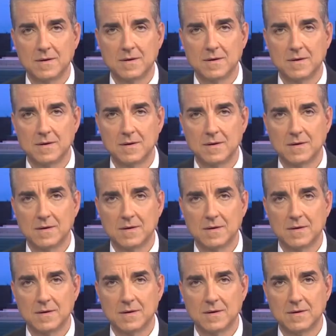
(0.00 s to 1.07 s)

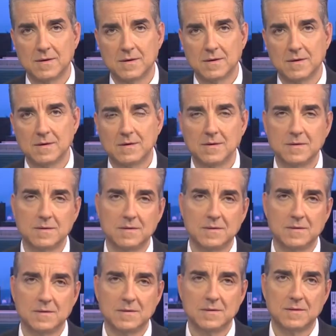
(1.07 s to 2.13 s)

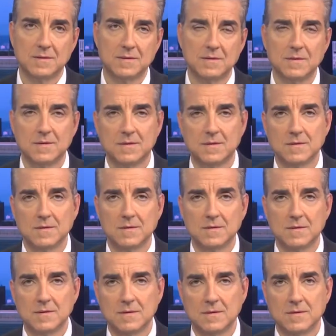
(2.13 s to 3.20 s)

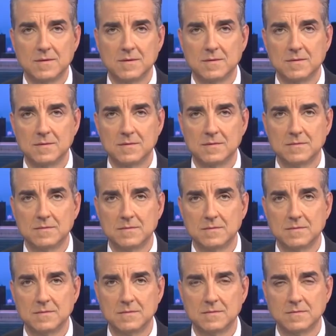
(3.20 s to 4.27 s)

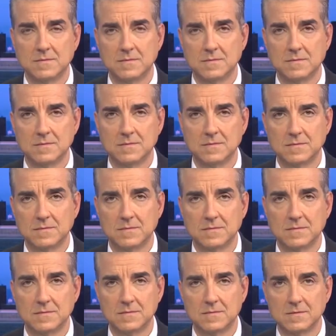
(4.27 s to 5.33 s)

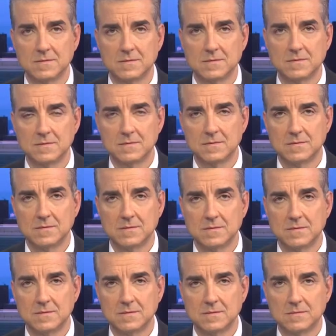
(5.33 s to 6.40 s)

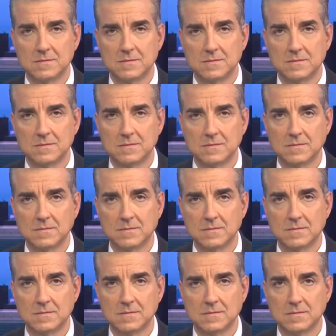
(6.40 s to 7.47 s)

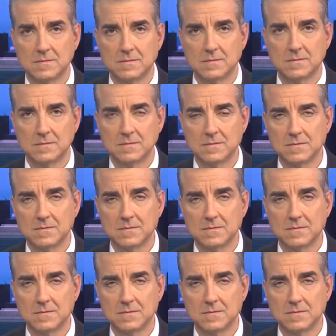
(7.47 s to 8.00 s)
(silent)